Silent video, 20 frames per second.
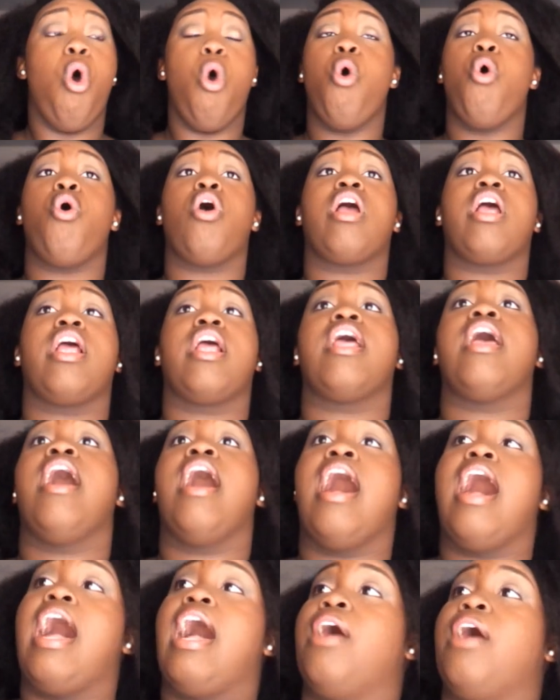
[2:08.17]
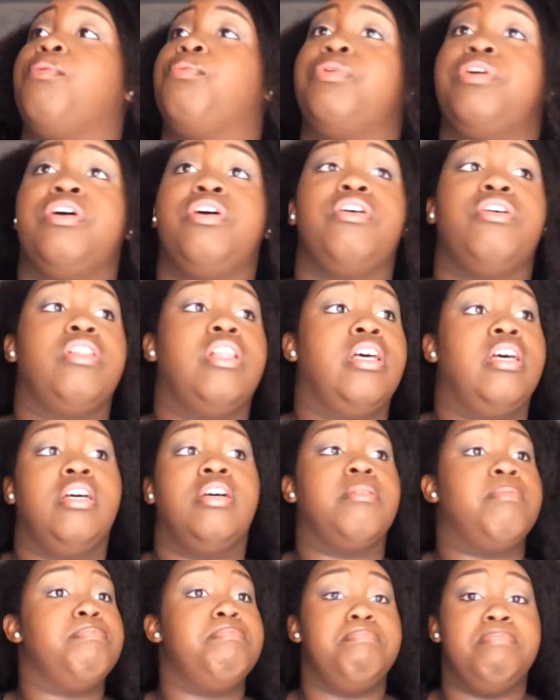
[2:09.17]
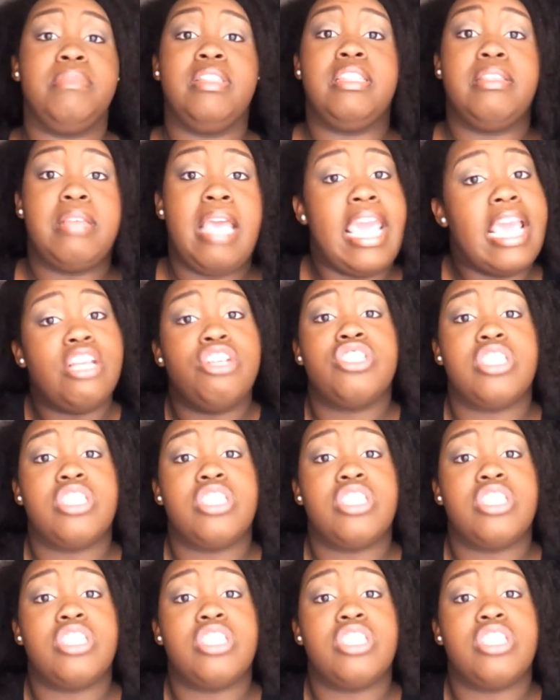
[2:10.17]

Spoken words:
or I will hand